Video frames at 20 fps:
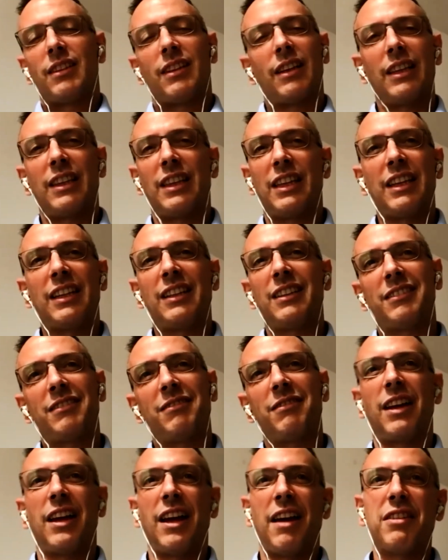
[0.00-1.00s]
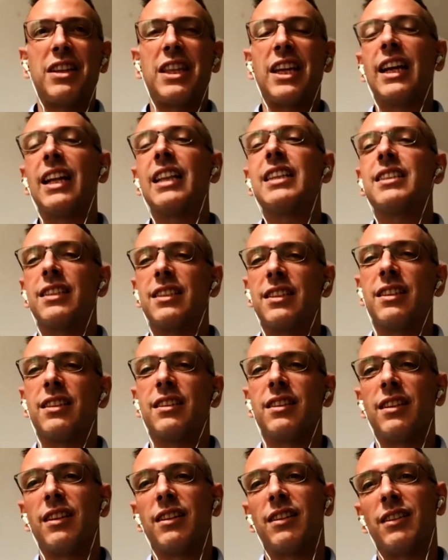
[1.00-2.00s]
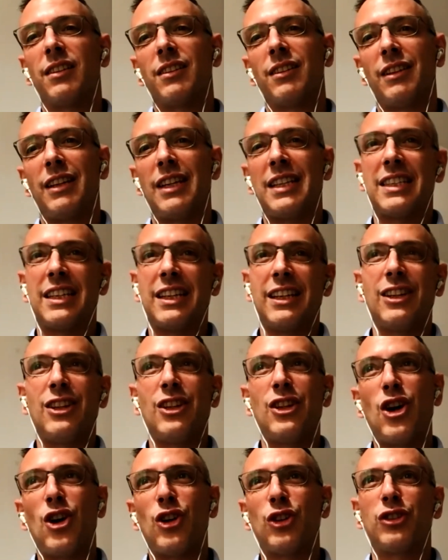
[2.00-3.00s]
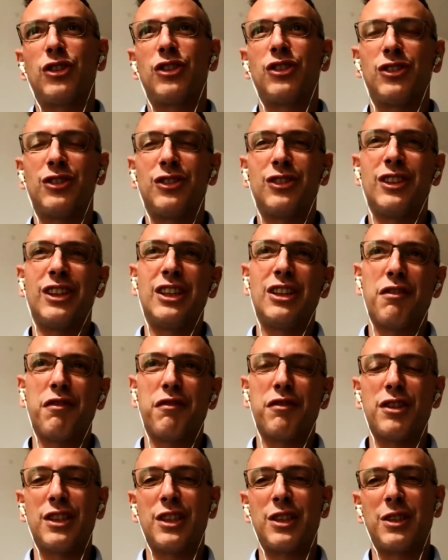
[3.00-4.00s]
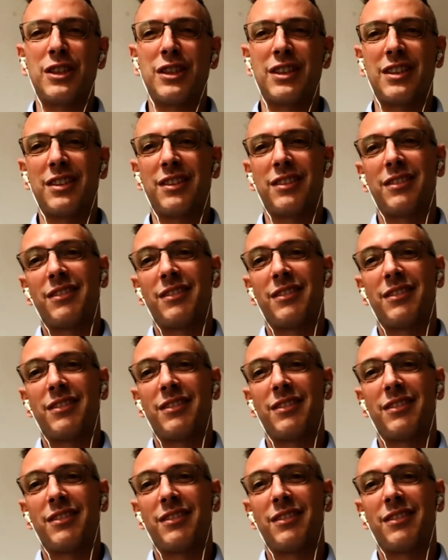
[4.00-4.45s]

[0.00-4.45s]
I think everything else is in let's say, not in the first.